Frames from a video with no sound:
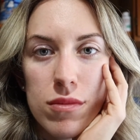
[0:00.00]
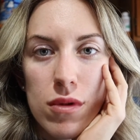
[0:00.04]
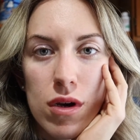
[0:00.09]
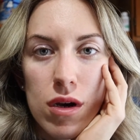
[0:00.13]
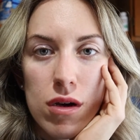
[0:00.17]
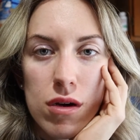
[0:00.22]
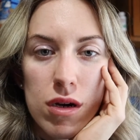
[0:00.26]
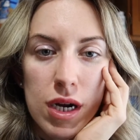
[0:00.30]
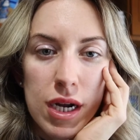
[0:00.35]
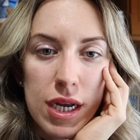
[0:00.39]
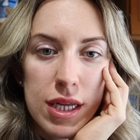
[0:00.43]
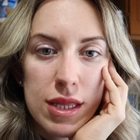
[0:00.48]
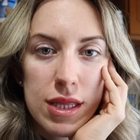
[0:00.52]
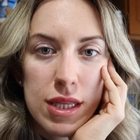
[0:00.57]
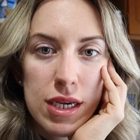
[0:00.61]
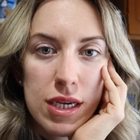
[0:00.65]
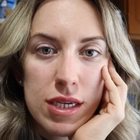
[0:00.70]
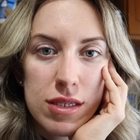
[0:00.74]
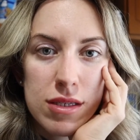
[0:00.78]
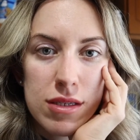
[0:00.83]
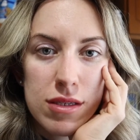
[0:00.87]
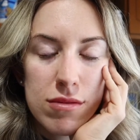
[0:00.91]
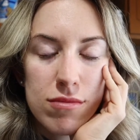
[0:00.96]
All right,
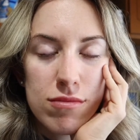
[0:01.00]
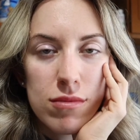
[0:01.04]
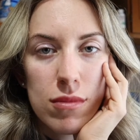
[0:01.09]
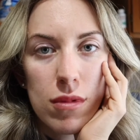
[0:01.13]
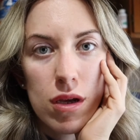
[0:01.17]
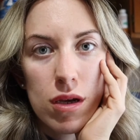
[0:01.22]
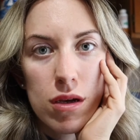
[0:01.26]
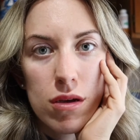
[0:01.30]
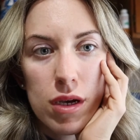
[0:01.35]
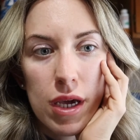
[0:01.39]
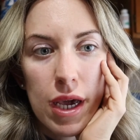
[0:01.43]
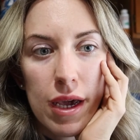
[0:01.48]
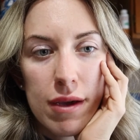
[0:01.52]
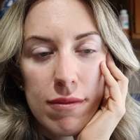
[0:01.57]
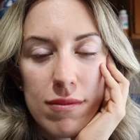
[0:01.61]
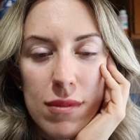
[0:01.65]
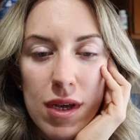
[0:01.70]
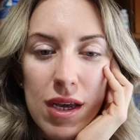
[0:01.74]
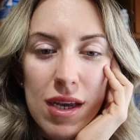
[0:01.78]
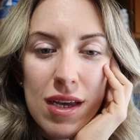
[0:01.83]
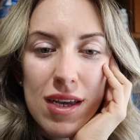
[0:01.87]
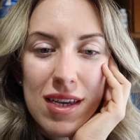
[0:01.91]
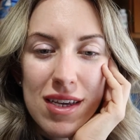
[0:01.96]
this, okay.
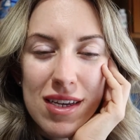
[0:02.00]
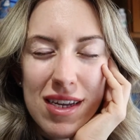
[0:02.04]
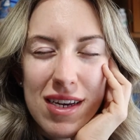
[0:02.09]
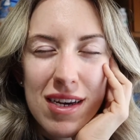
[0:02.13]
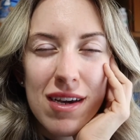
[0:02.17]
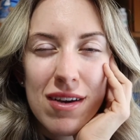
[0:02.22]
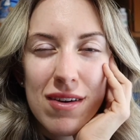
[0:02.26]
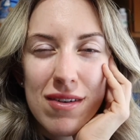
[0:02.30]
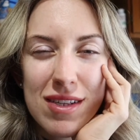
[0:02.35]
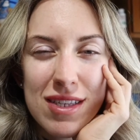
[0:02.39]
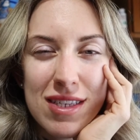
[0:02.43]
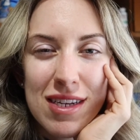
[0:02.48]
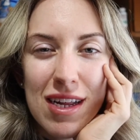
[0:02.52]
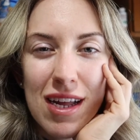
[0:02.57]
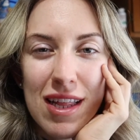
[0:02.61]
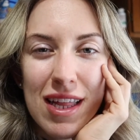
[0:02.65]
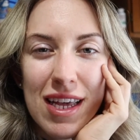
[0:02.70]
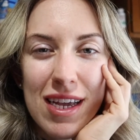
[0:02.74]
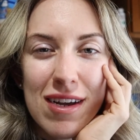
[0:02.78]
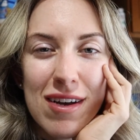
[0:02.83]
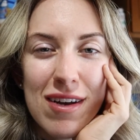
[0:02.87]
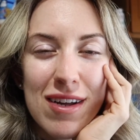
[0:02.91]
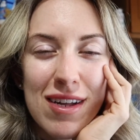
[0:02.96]
You know, it's not
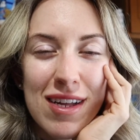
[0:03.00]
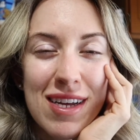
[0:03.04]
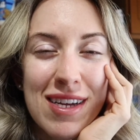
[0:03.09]
like all